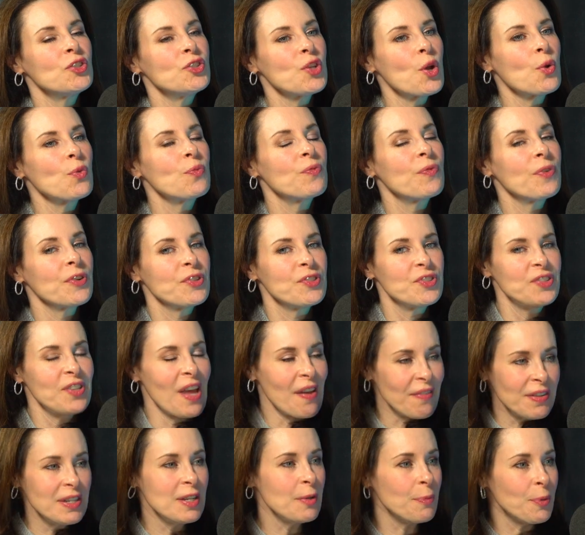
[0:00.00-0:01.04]
So for
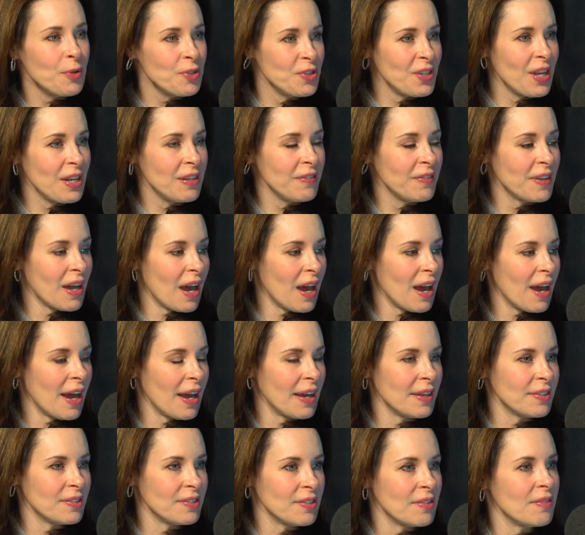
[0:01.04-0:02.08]
70% of
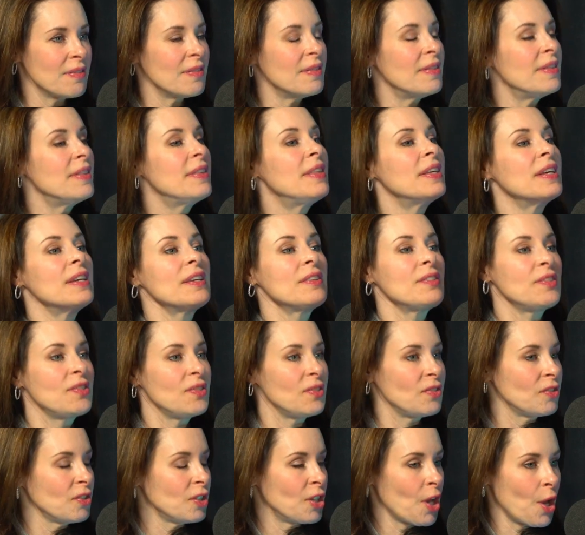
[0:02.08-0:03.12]
guys,
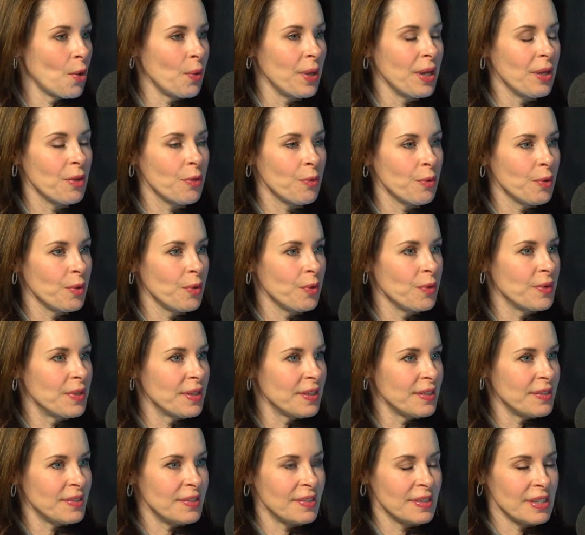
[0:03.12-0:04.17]
this going through
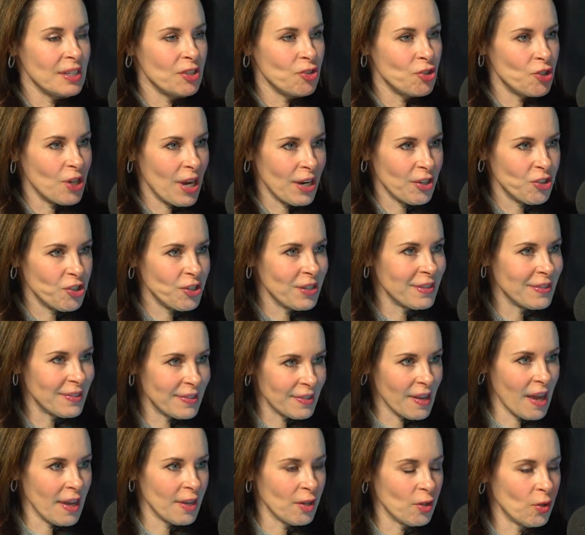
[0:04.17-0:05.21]
this injection
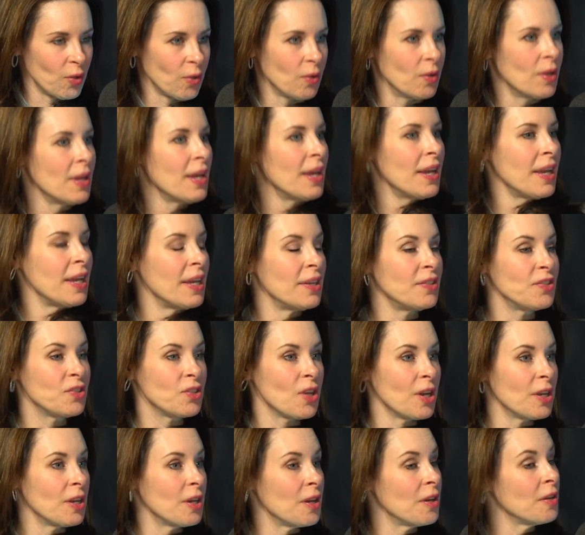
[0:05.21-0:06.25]
cycle is
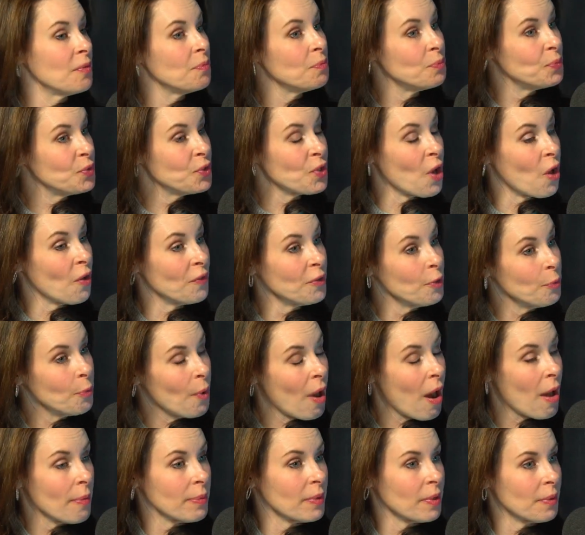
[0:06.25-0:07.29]
going to solve your
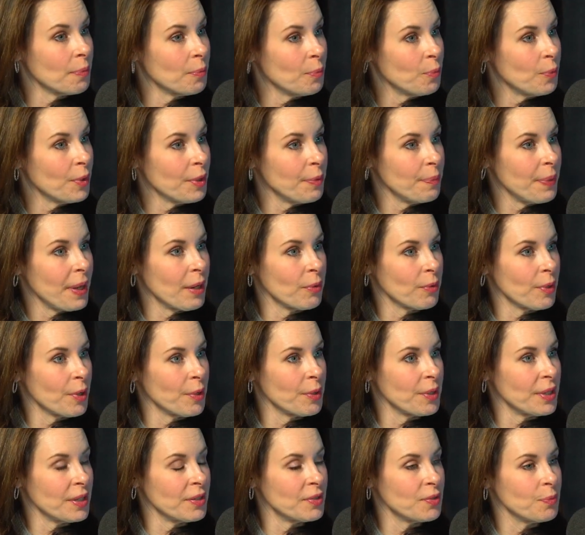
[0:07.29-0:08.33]
problem with
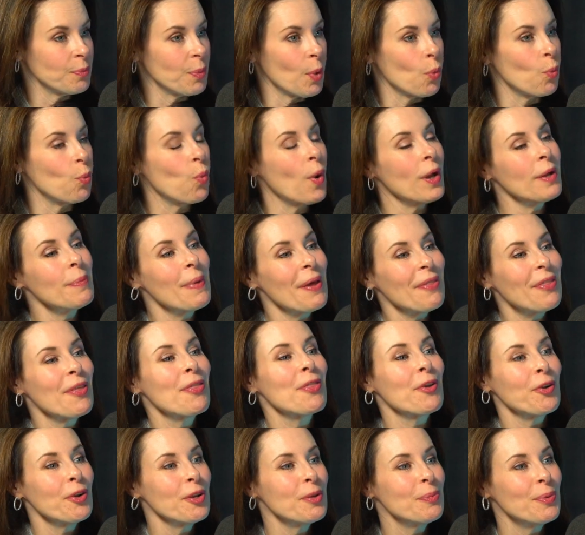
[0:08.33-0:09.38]
Peyronie's. But what about the
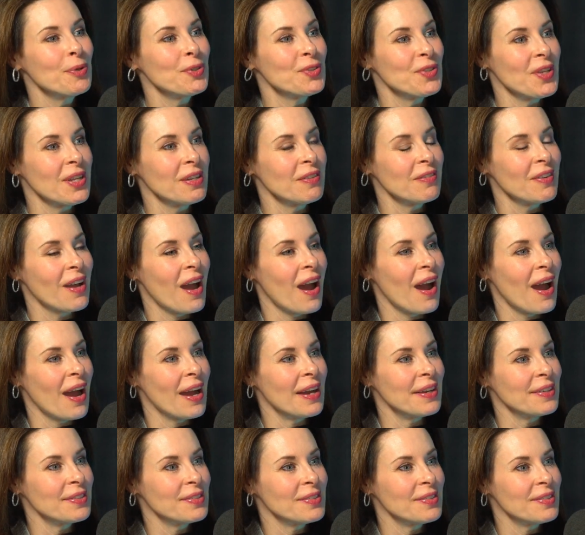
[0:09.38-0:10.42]
30% of
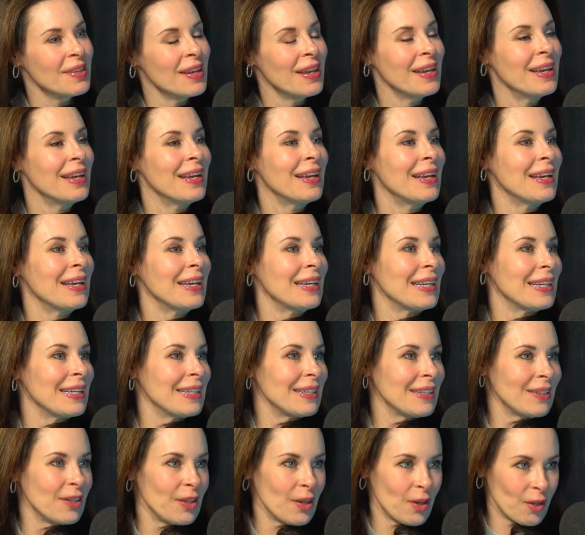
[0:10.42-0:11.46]
guys
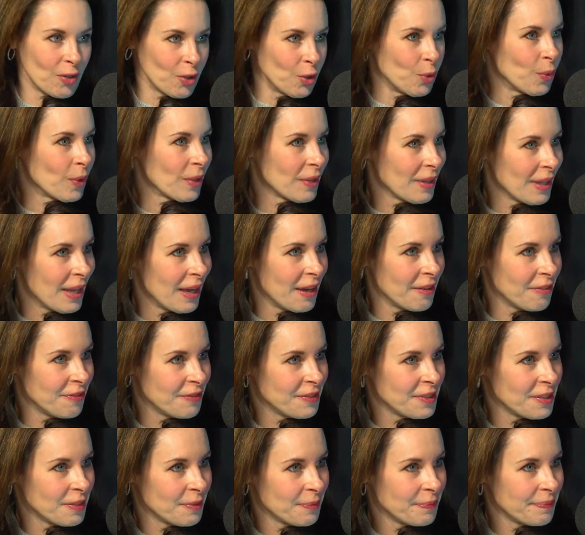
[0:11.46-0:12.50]
who are
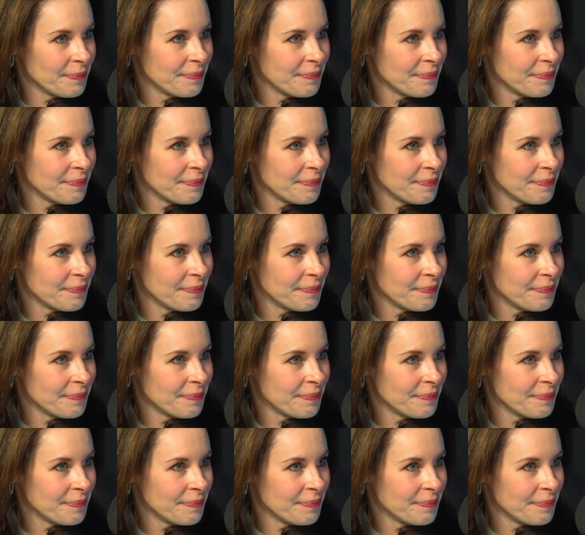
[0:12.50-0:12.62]
left?